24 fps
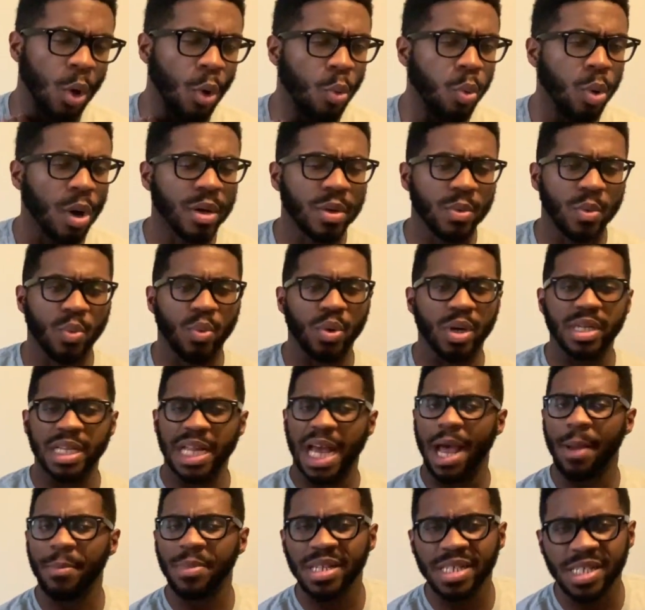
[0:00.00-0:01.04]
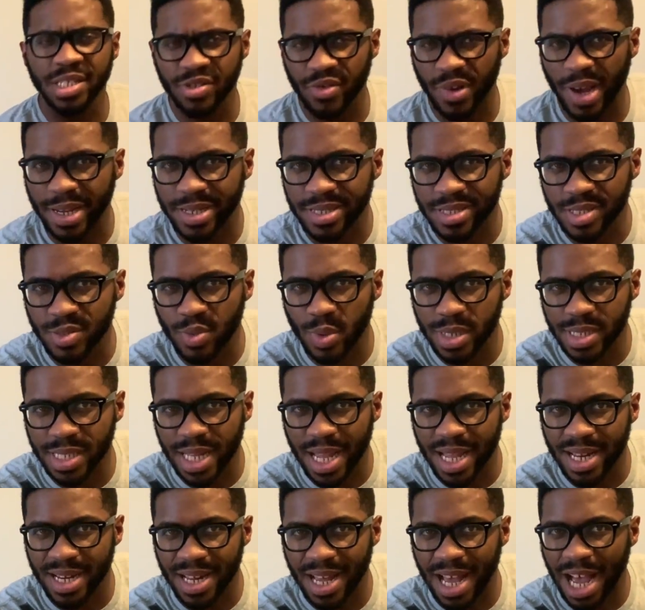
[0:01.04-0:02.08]
What what how many scratches was
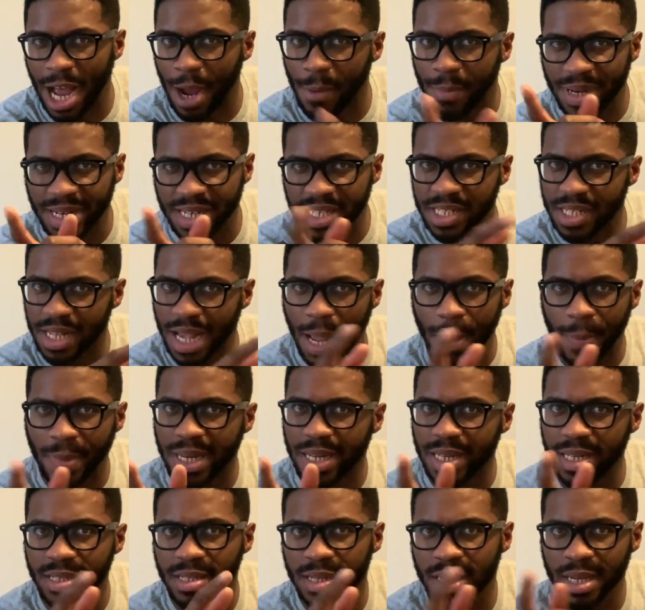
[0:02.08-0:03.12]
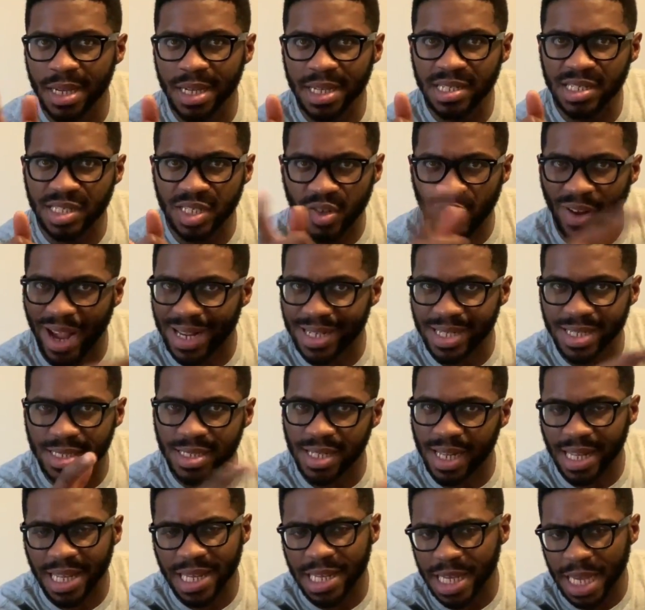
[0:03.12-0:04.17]
that? How many how many scratches
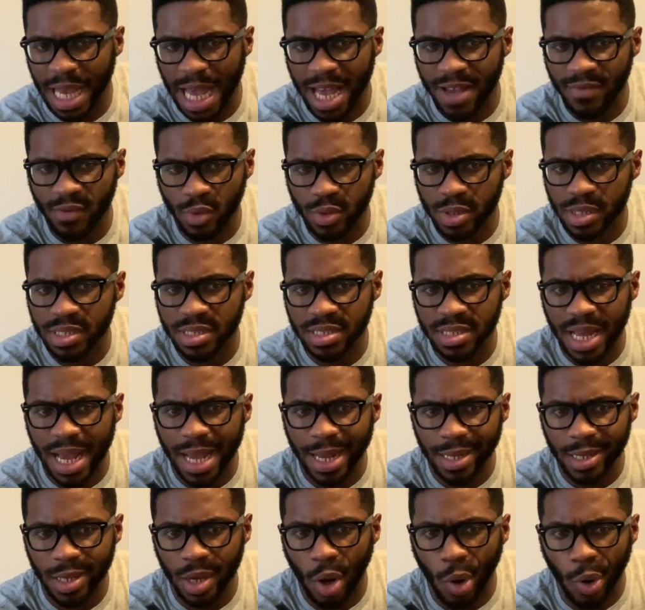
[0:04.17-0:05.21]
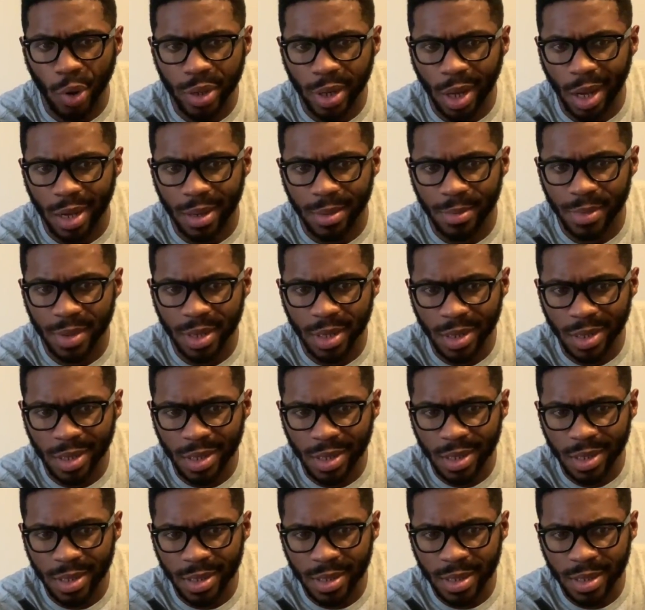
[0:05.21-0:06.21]
did he have on his neck? Hold up.